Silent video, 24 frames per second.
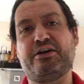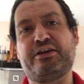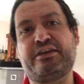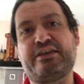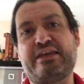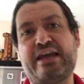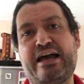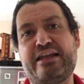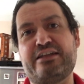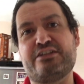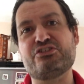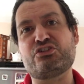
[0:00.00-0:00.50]

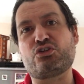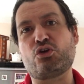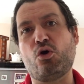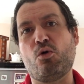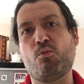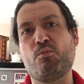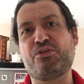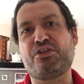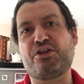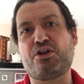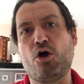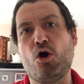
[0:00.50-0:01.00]
Gatland's
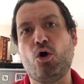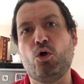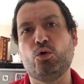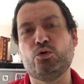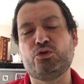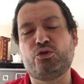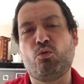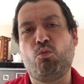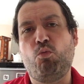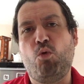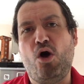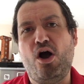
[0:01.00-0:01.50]
gone with an
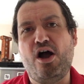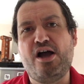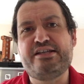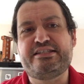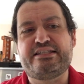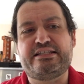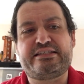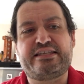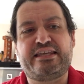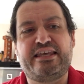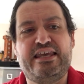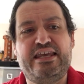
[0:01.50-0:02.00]
older,
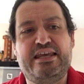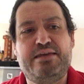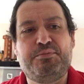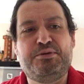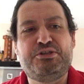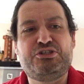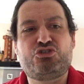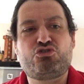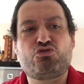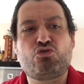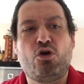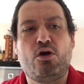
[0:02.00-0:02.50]
wiser team.
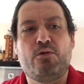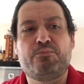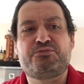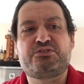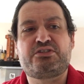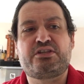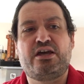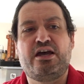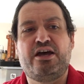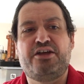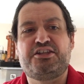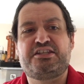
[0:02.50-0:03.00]
He's dropped
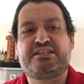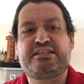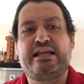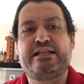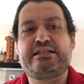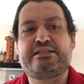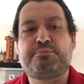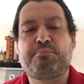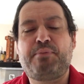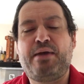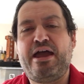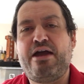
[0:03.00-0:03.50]
the
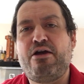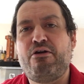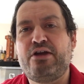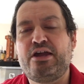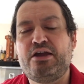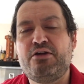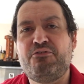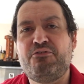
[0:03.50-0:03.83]
centre pairing